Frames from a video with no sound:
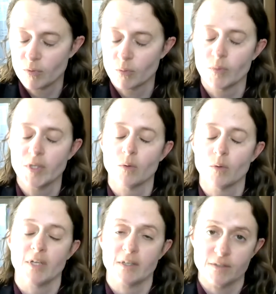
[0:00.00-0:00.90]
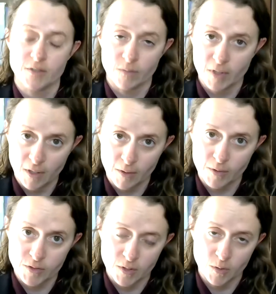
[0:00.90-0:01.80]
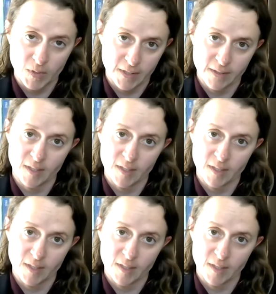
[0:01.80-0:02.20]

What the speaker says: a real reluctance of Congress to do anything.